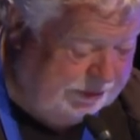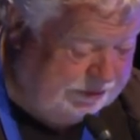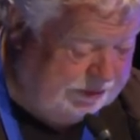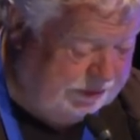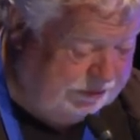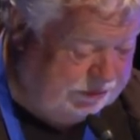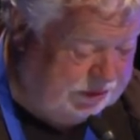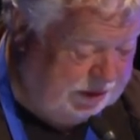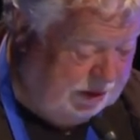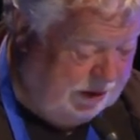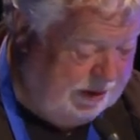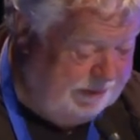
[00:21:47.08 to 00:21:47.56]
out
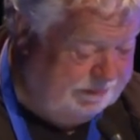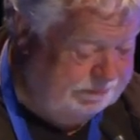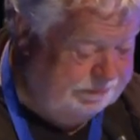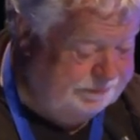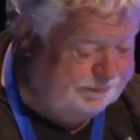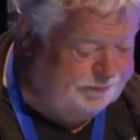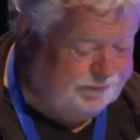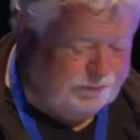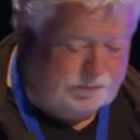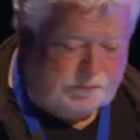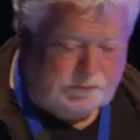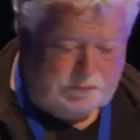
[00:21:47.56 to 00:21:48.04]
of time
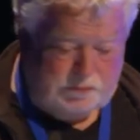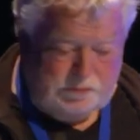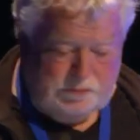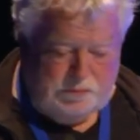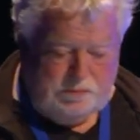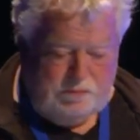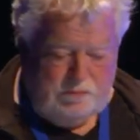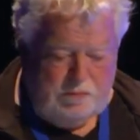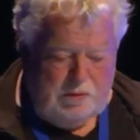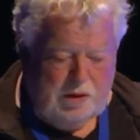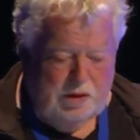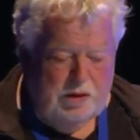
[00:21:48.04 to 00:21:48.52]

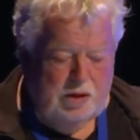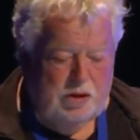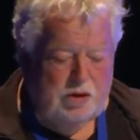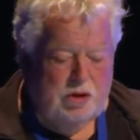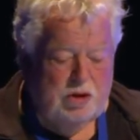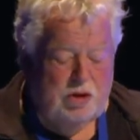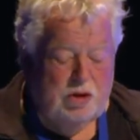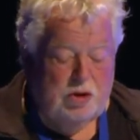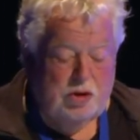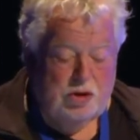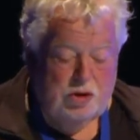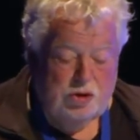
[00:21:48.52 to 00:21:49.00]

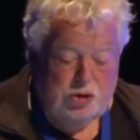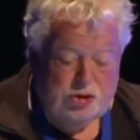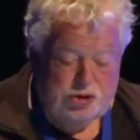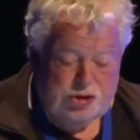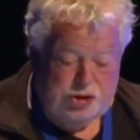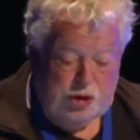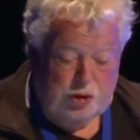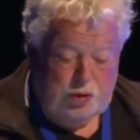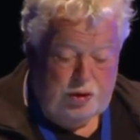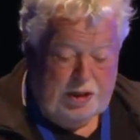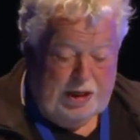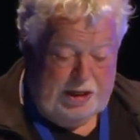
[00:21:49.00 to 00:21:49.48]

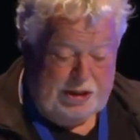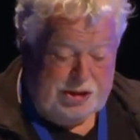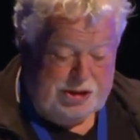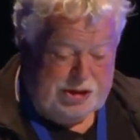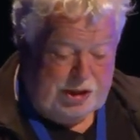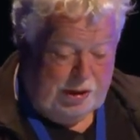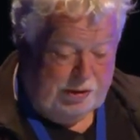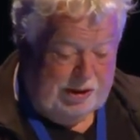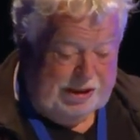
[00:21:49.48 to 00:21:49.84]
soonish.